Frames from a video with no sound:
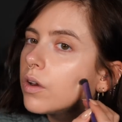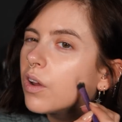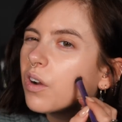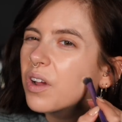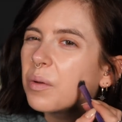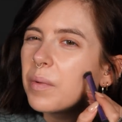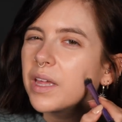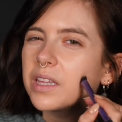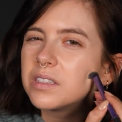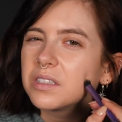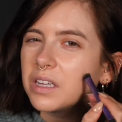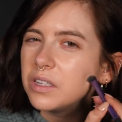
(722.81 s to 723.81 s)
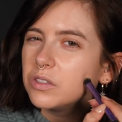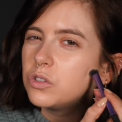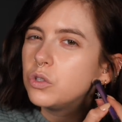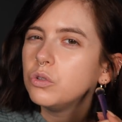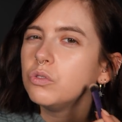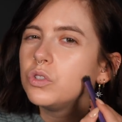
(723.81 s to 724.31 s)
I'm not going to make the skin
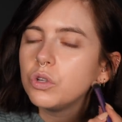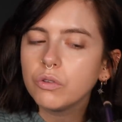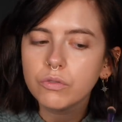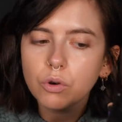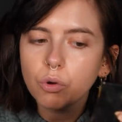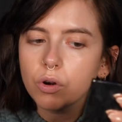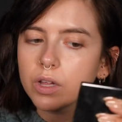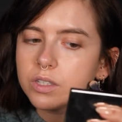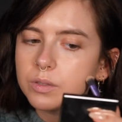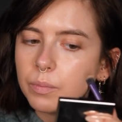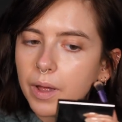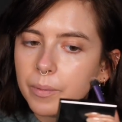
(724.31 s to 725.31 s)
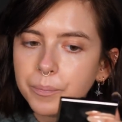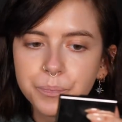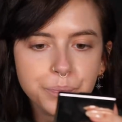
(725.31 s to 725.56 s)
too, too flawless, but...